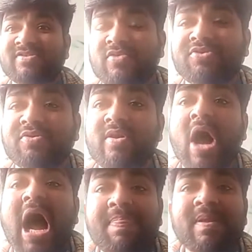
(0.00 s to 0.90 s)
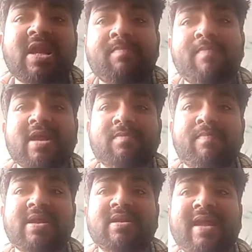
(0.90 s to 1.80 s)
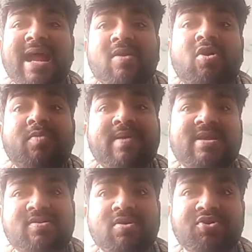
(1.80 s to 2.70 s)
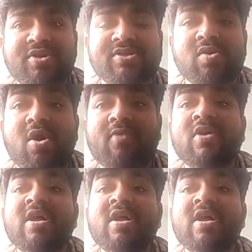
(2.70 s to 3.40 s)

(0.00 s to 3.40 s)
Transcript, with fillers: solution. Urban embankment cannot be a solution of